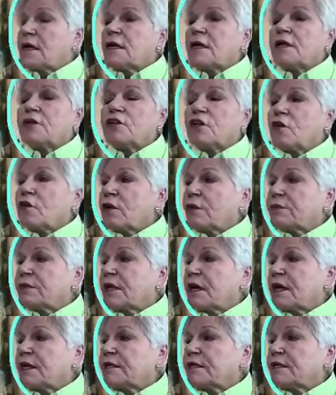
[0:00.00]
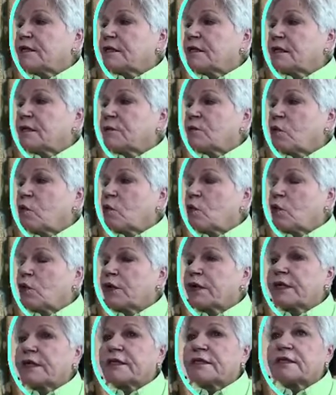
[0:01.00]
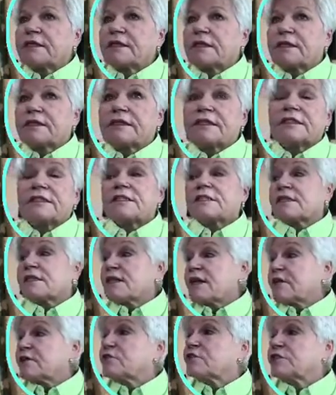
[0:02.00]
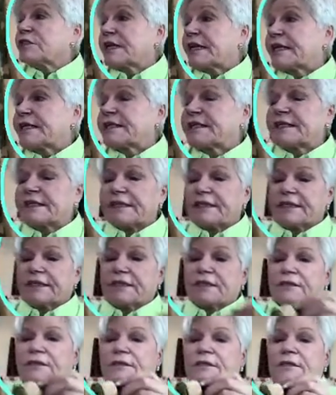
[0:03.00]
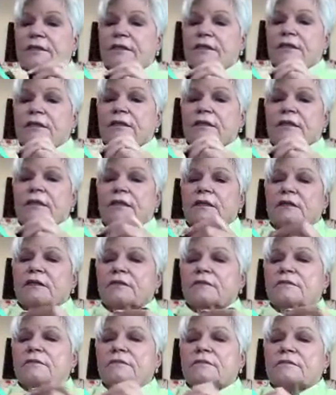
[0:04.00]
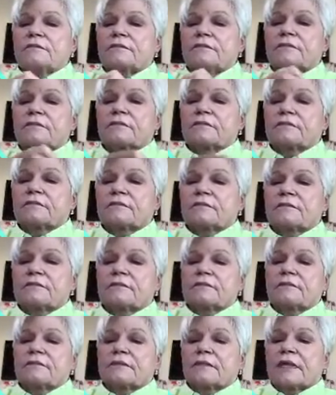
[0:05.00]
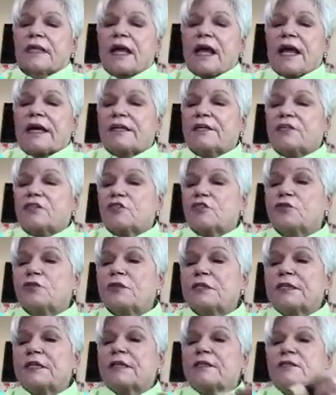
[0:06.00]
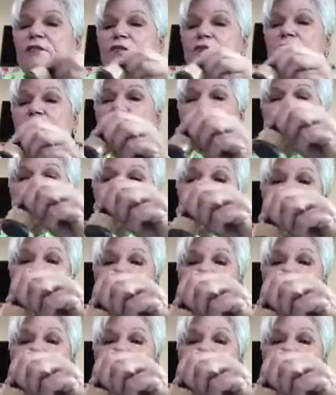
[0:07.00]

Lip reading: No, I'm not pouring the... This is another technique. I could do the other one if you